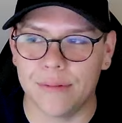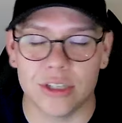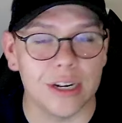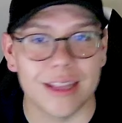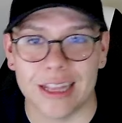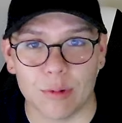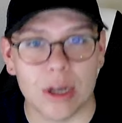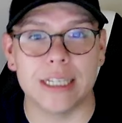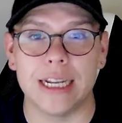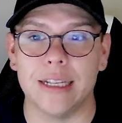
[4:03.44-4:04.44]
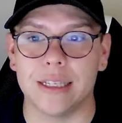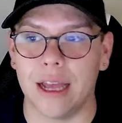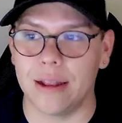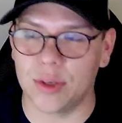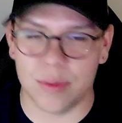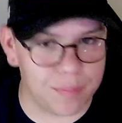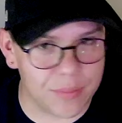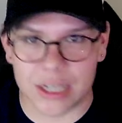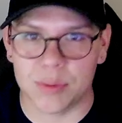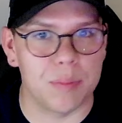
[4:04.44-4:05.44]
anything that resonates that
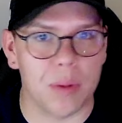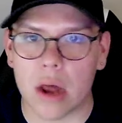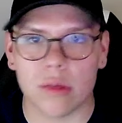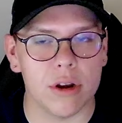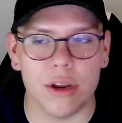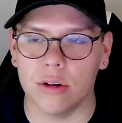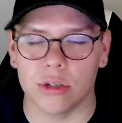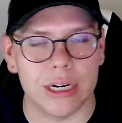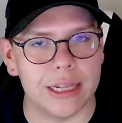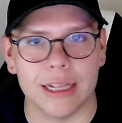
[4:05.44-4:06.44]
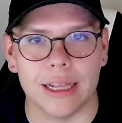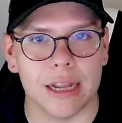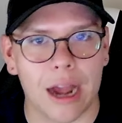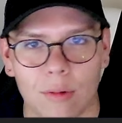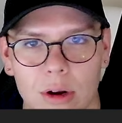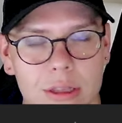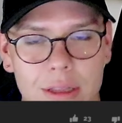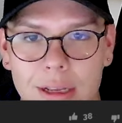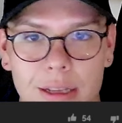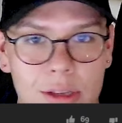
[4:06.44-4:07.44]
that's been bothering you, or is there anything that I want to
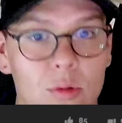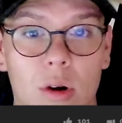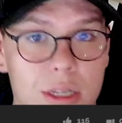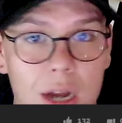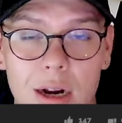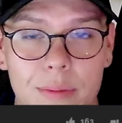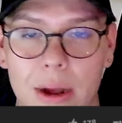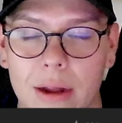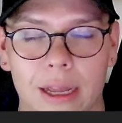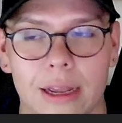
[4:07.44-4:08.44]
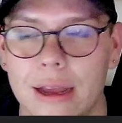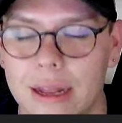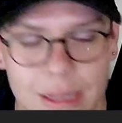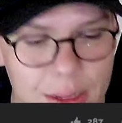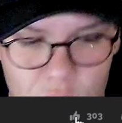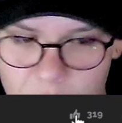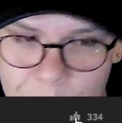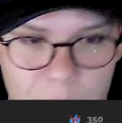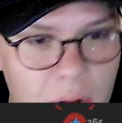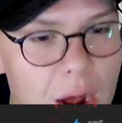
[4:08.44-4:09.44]
that you want to talk about, like let,
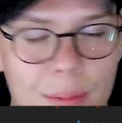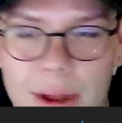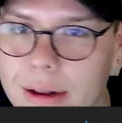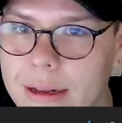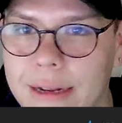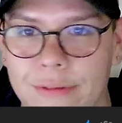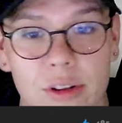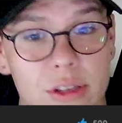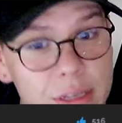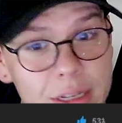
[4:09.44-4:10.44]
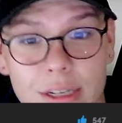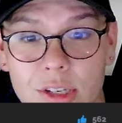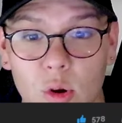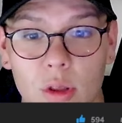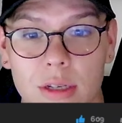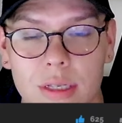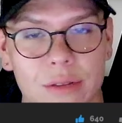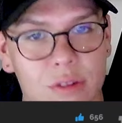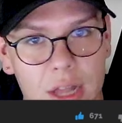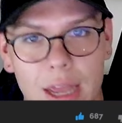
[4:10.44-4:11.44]
drop a comment. If you did enjoy this, leave
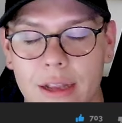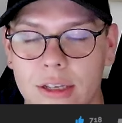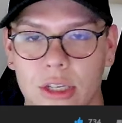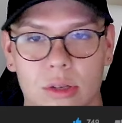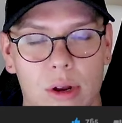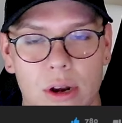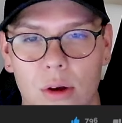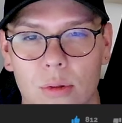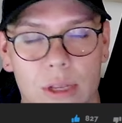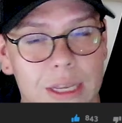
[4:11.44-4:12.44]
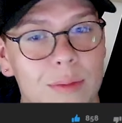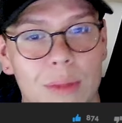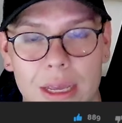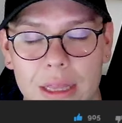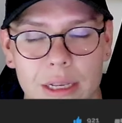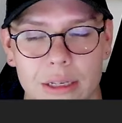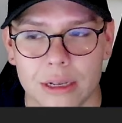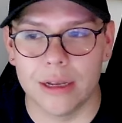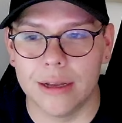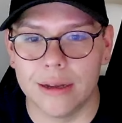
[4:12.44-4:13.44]
a like just so I know to keep making these.
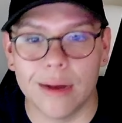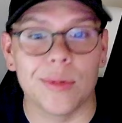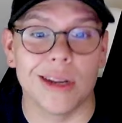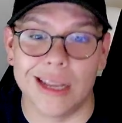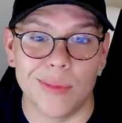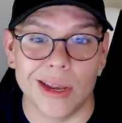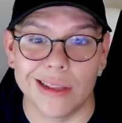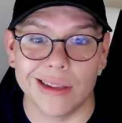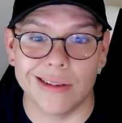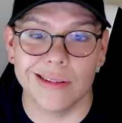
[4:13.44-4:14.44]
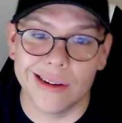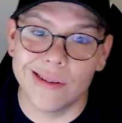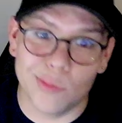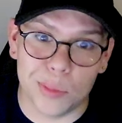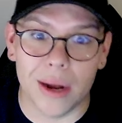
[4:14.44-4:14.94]
I'm gonna keep making these, but